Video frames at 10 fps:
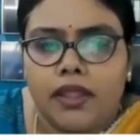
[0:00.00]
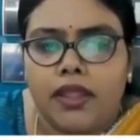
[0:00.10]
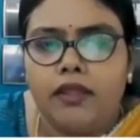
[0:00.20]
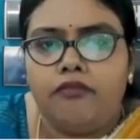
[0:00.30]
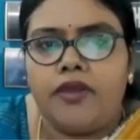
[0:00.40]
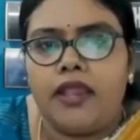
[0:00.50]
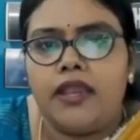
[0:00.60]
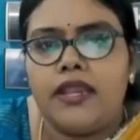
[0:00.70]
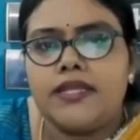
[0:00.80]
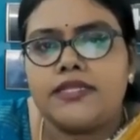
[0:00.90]
if
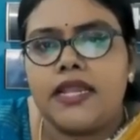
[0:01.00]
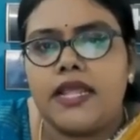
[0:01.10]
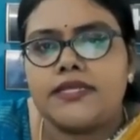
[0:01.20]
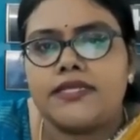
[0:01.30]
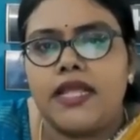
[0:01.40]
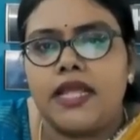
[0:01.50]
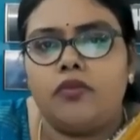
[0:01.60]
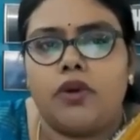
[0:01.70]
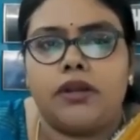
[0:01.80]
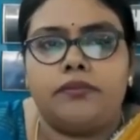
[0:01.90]
L is less
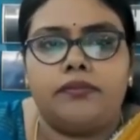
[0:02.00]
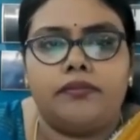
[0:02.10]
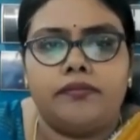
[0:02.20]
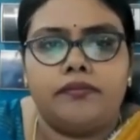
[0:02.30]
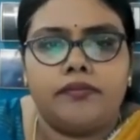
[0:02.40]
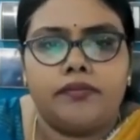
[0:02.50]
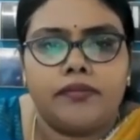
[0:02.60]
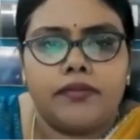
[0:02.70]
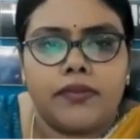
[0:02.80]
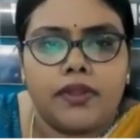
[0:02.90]
than 1.
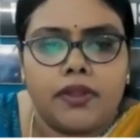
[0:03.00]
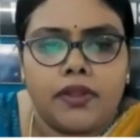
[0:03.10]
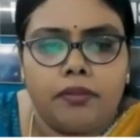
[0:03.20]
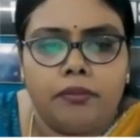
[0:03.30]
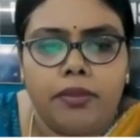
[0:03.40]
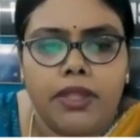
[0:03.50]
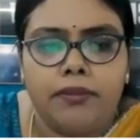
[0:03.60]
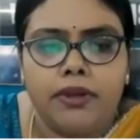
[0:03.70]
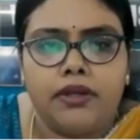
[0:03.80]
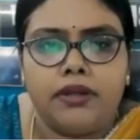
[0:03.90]
B
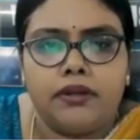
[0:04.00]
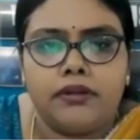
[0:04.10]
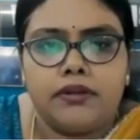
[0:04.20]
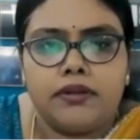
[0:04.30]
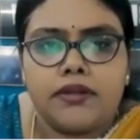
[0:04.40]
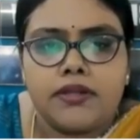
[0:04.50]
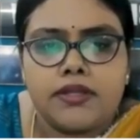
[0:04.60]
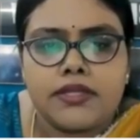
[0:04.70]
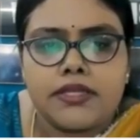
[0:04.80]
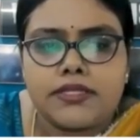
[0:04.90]
bit
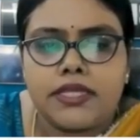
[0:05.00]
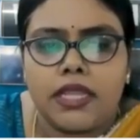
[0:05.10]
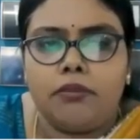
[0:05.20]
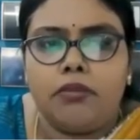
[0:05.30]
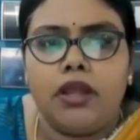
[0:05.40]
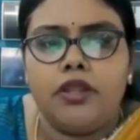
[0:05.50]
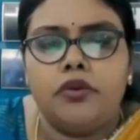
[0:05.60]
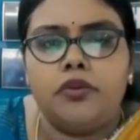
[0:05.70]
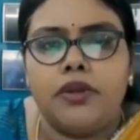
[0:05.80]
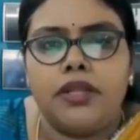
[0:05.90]
sigma
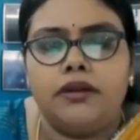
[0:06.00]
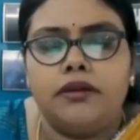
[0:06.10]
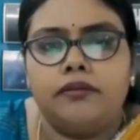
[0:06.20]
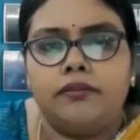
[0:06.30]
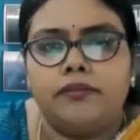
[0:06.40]
un